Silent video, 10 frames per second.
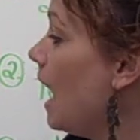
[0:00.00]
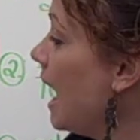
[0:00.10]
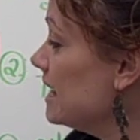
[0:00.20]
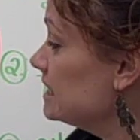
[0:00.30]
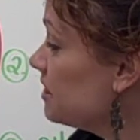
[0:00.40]

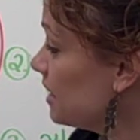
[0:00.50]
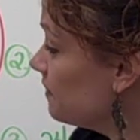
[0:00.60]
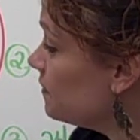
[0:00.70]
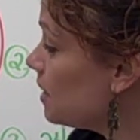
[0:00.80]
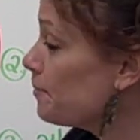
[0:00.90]
I need to think
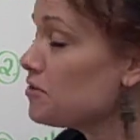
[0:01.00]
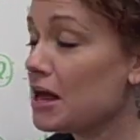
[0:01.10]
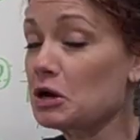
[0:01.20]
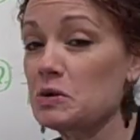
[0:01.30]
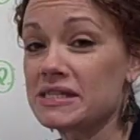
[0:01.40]
of a number
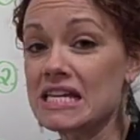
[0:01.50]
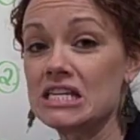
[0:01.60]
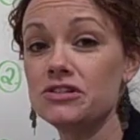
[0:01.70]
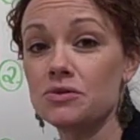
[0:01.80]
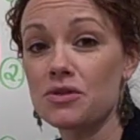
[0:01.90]
that goes
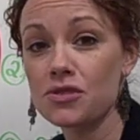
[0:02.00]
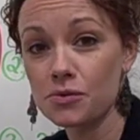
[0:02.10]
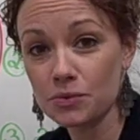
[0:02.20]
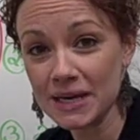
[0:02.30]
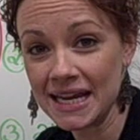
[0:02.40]
into
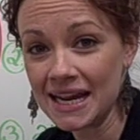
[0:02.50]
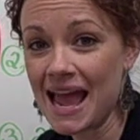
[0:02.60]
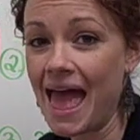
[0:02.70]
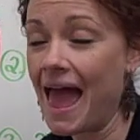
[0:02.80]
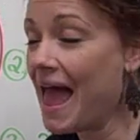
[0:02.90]
3
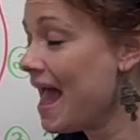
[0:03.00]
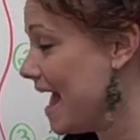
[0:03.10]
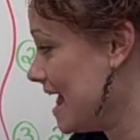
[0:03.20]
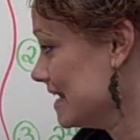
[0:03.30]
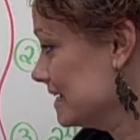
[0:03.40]

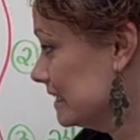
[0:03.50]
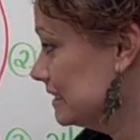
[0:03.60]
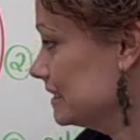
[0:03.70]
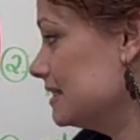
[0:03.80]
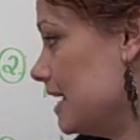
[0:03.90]
and
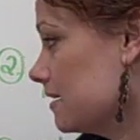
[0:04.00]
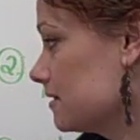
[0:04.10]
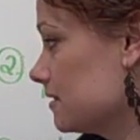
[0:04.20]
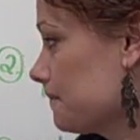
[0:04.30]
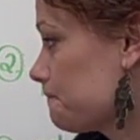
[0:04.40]

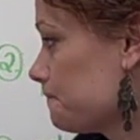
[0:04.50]
6.